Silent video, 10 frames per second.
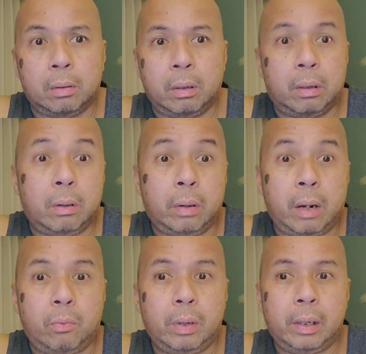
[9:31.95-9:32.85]
You're
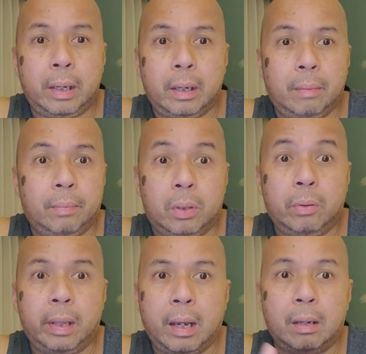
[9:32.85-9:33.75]
not really
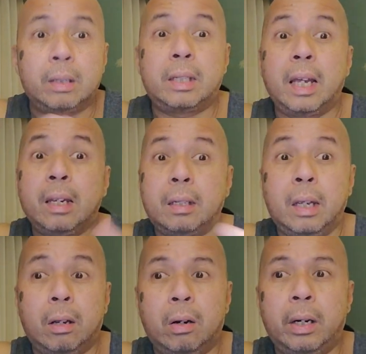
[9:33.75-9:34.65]
doing that steady
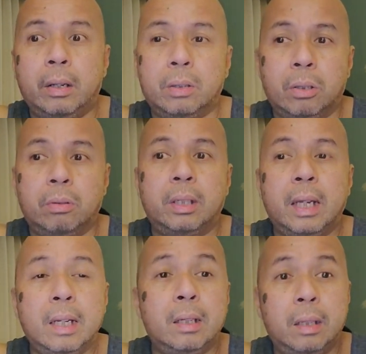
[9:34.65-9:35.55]
state cardio. So
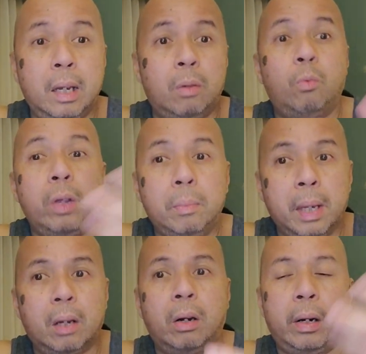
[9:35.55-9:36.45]
steady state
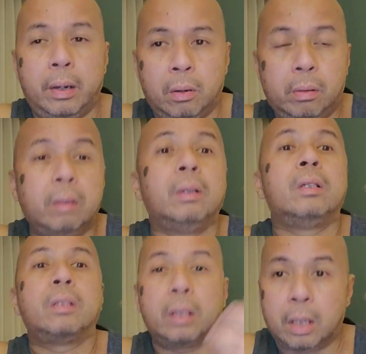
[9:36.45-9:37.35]
rhythmic cardio,
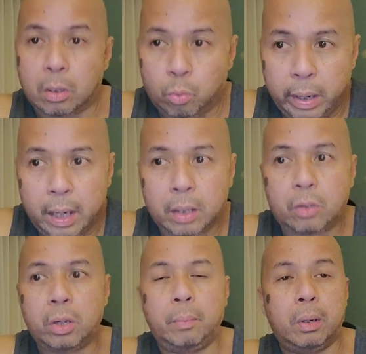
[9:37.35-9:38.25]
such as running on the
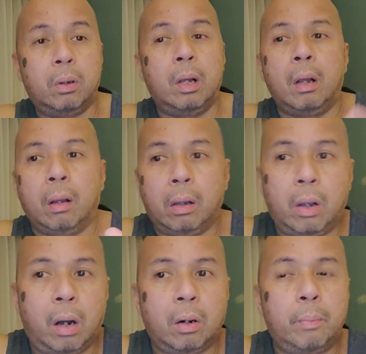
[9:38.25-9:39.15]
treadmill,
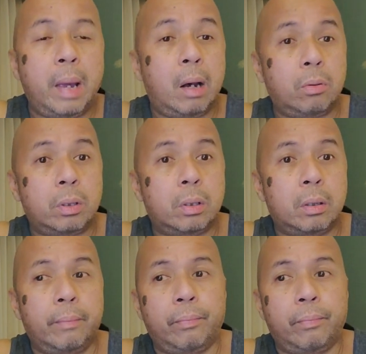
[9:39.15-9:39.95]
longer bouts,